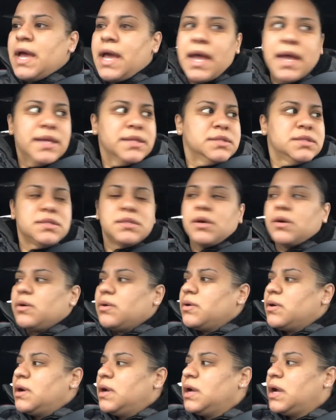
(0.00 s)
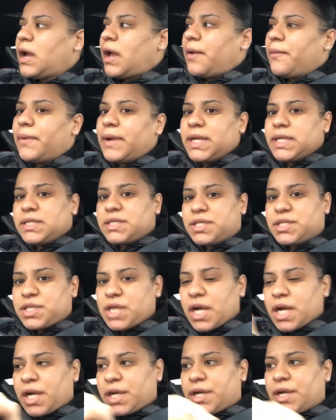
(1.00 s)
And so I went in to
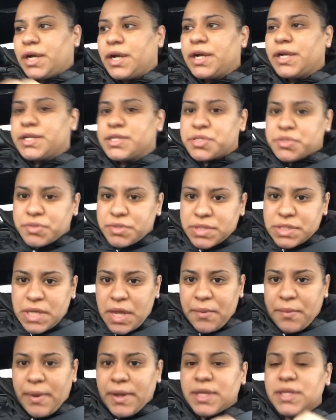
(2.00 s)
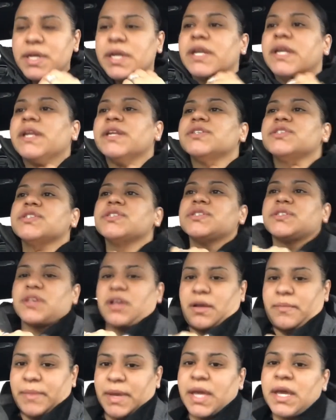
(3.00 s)
check on her, and as soon as I went in and she
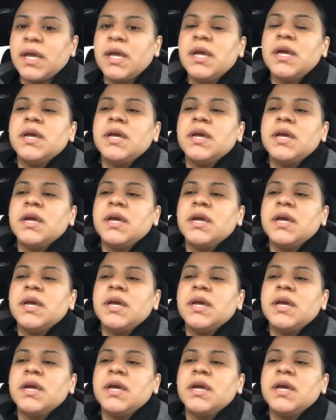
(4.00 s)
saw me,